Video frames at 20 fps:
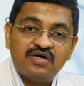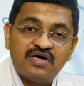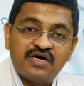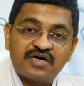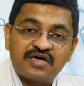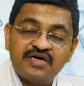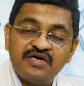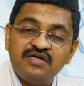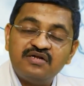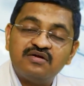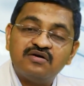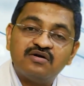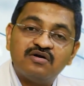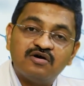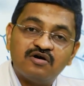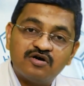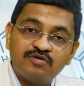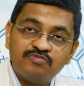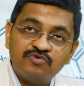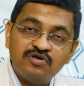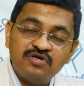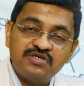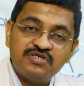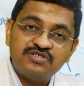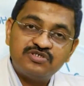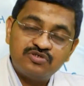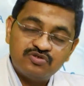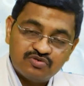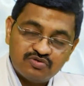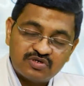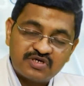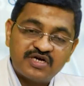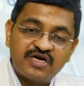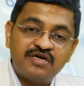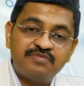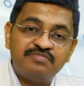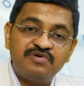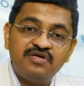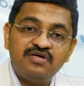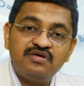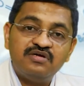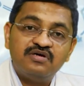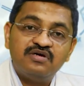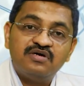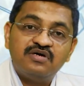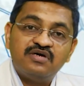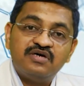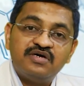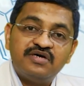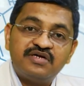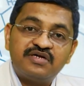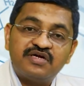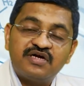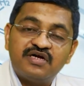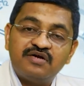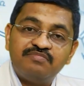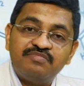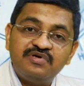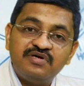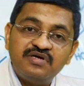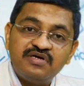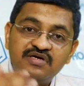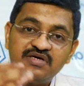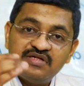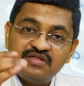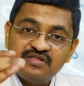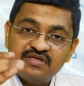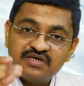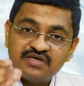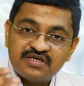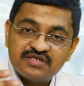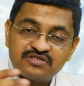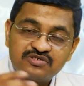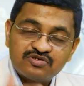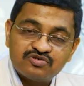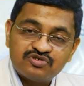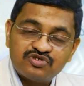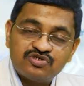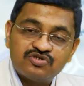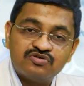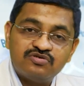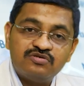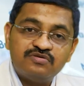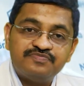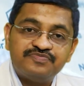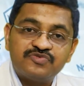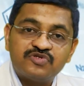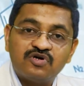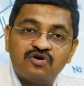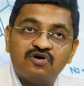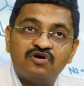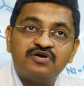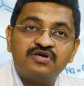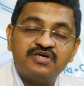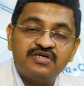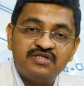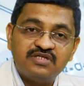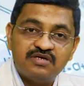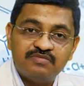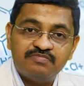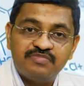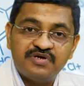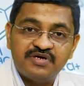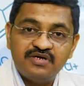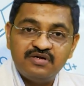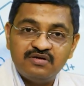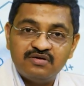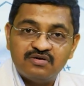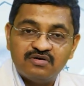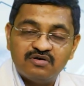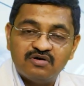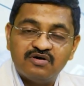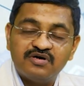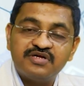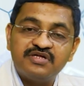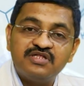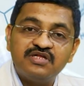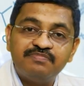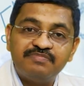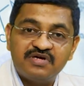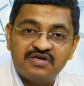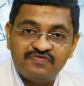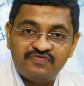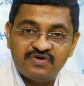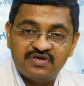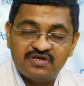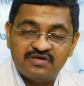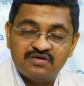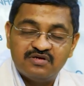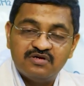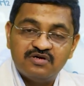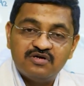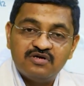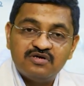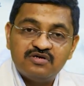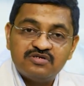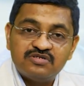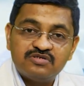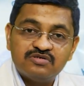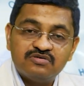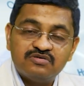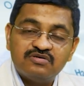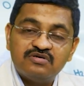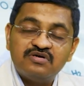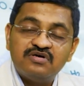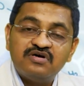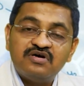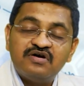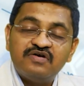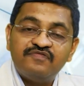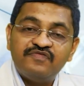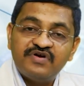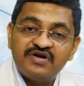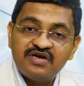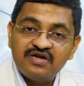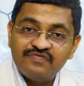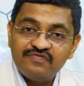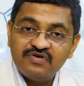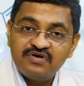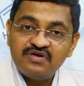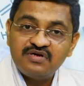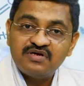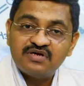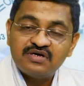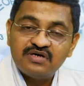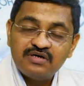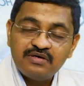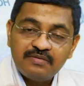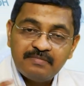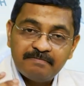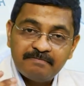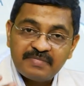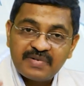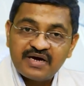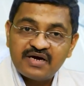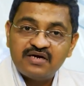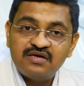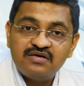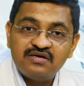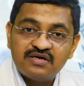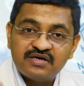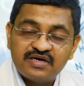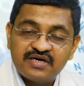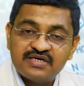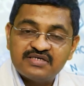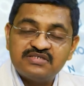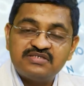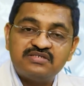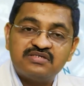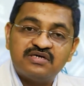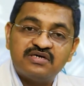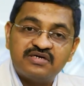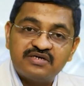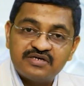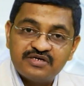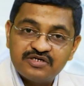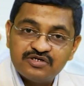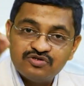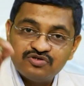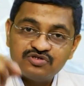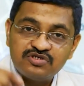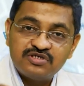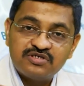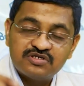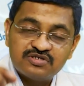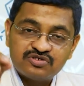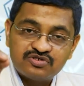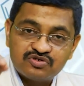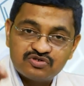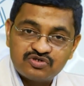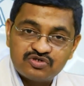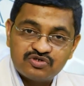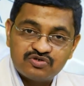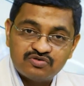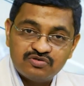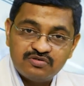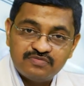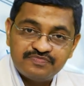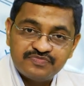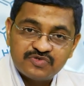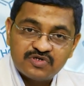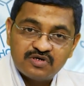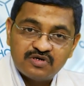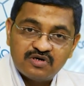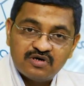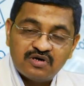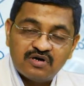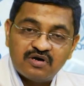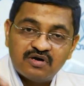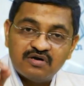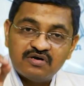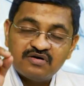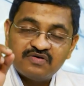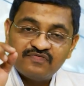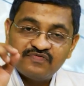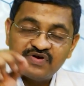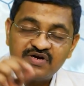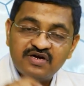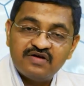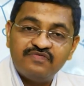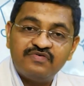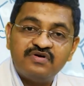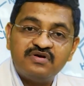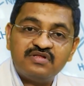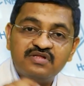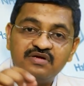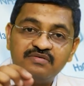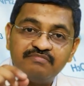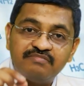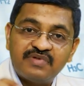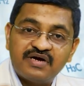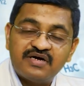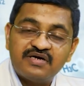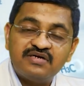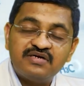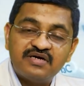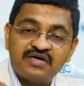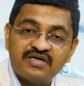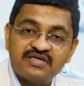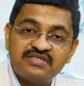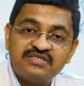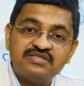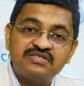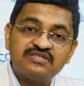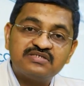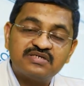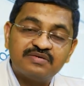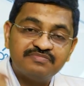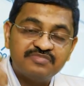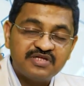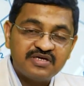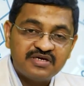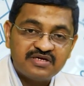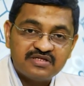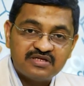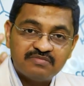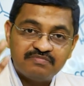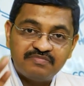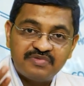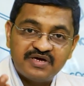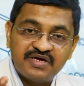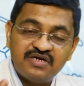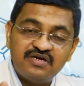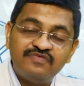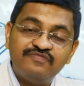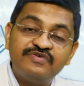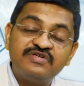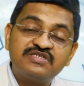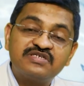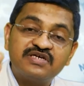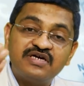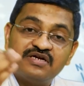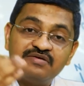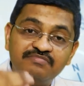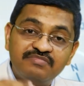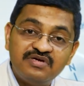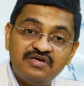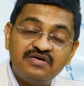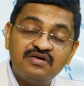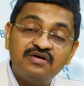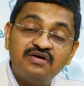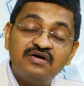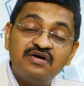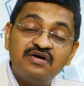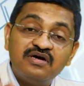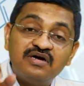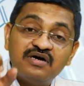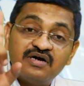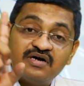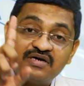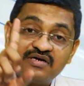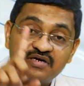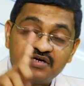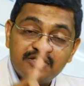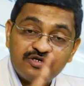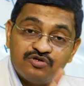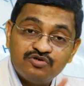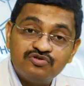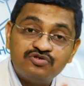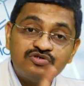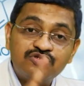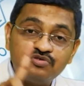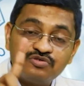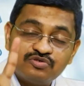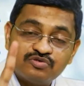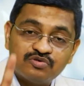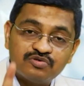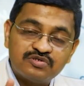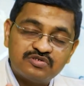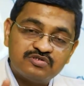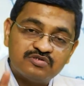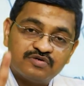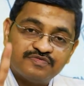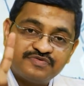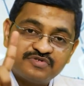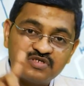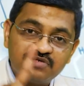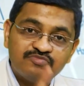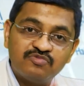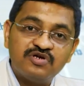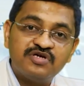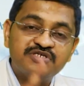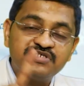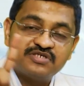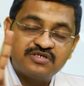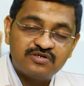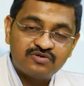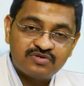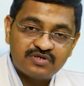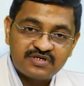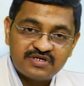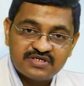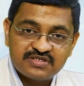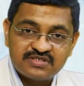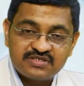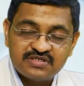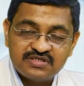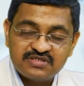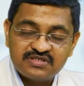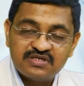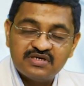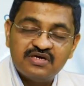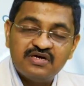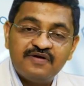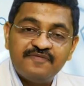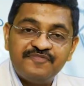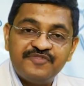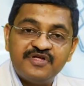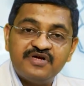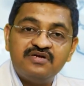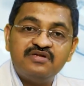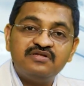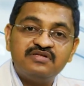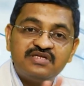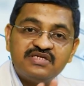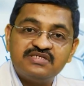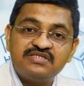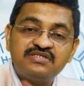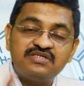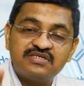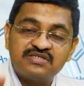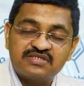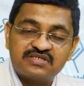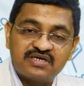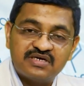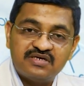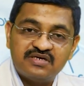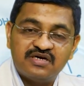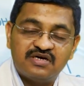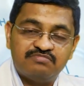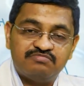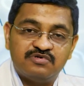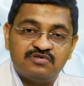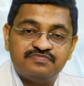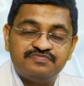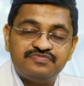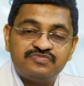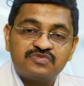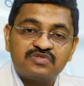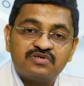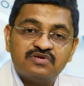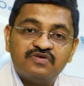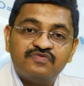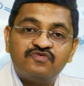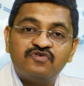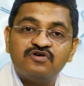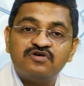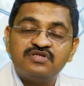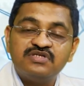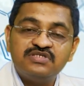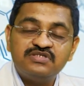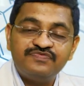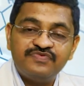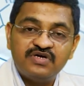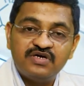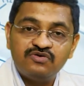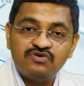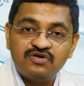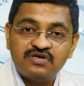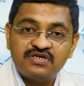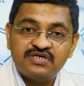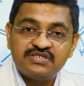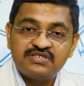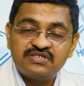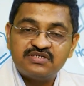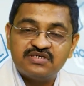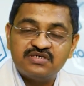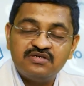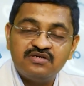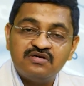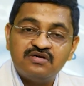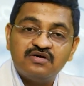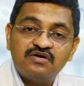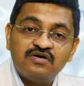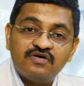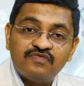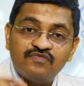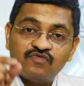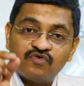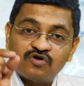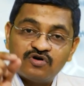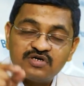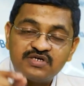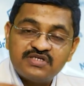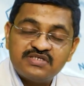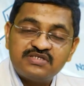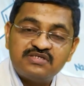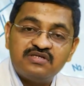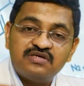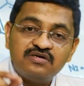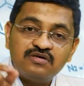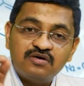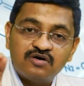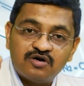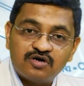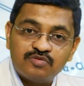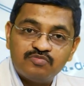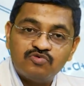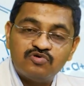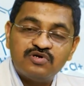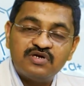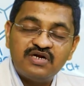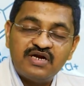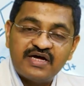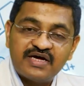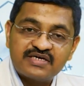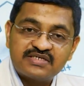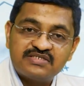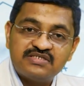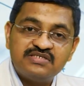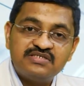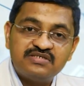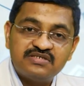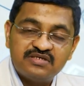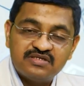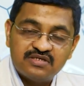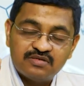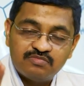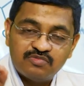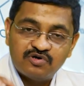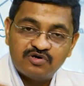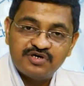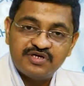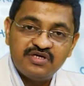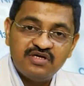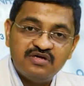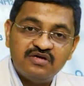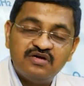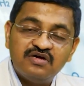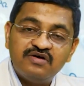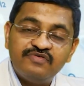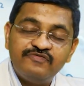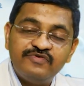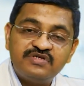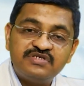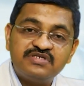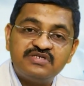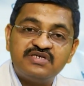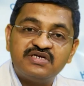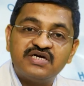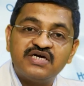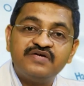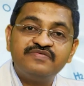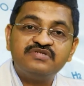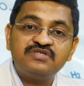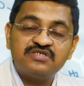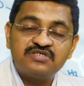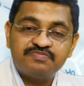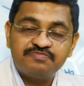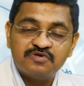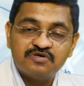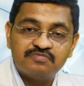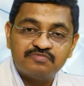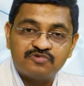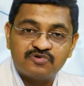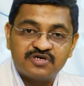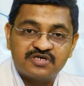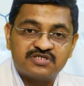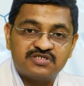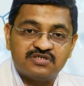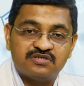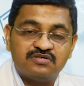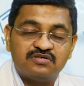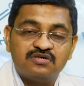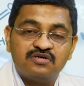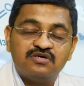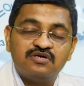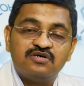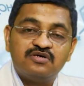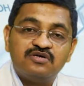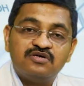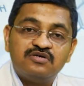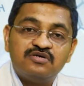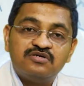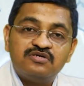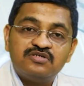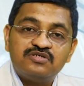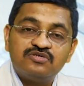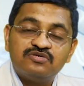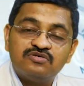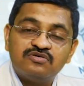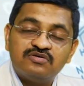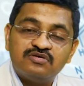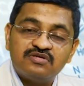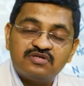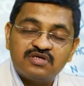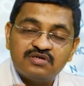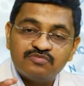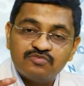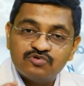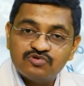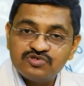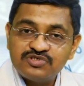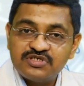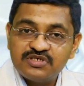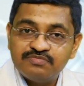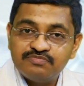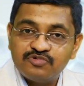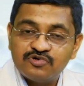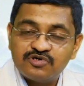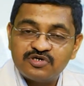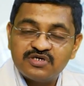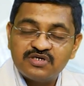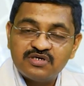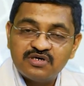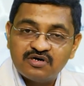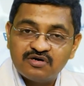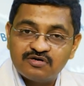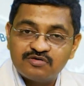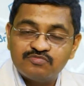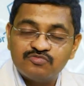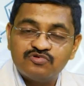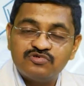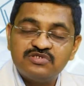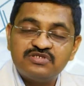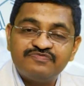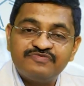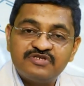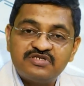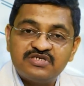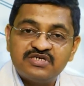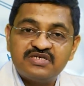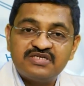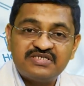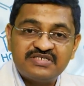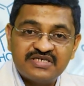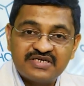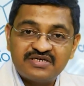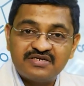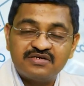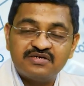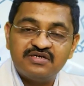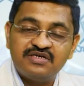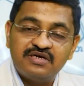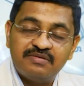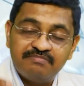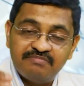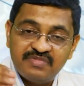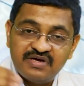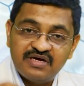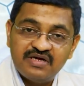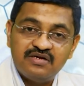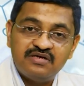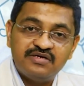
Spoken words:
Again, hormonal issue can be in the testosterone or in the brain or in the periphery. So whenever a man has a reduced testosterone, or whenever the man has something in the brain which can be a reduced source of stimulation to the testis, then these things can happen. For this we have to understand what is the hormonal axis in the body which drives sperm production. So the most important hormones which are checked in a male